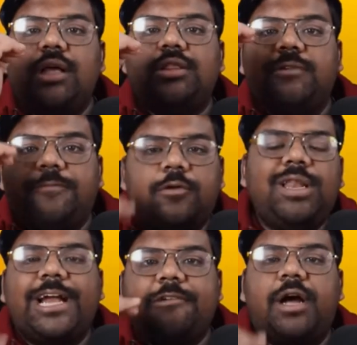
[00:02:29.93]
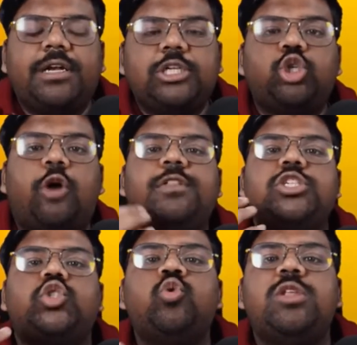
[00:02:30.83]
the full advantage of
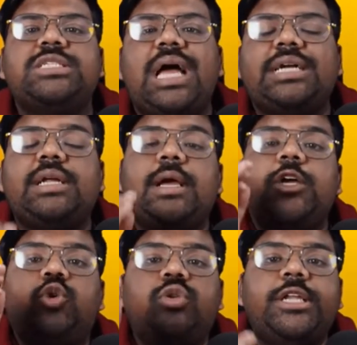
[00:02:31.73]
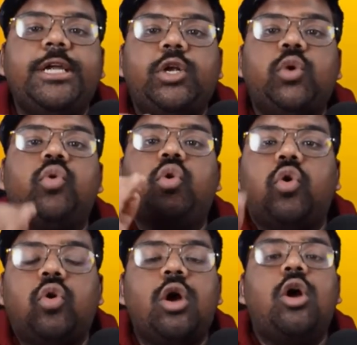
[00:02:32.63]
this tool is that you need to
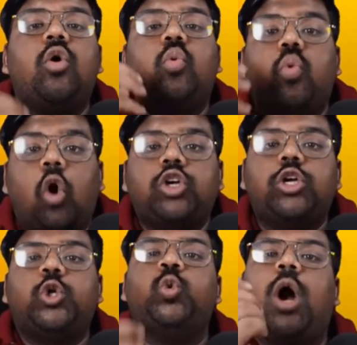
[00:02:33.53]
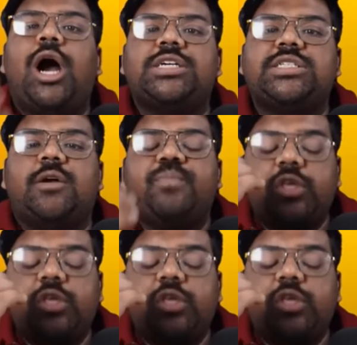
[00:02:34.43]
know what to ask.